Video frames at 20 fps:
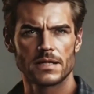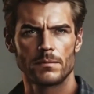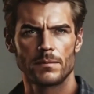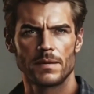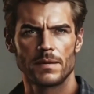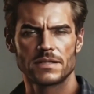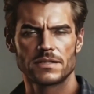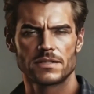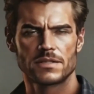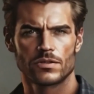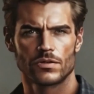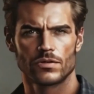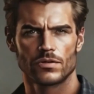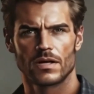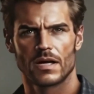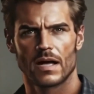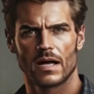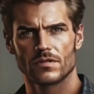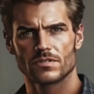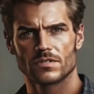at Ben Stiller
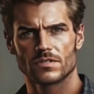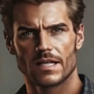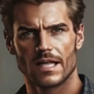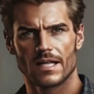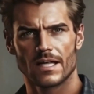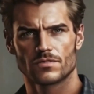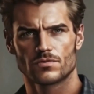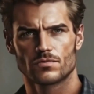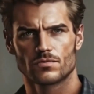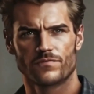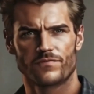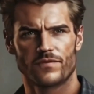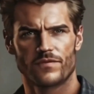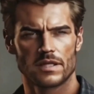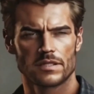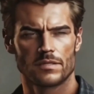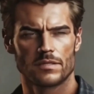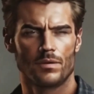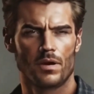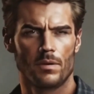allows the guest to
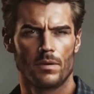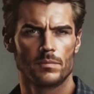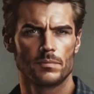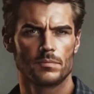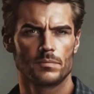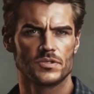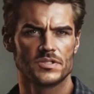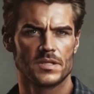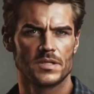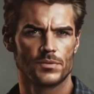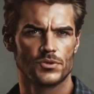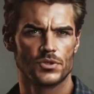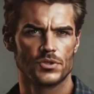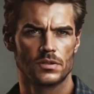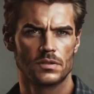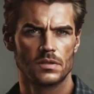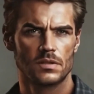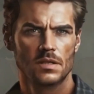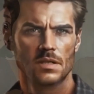reflect on public perception.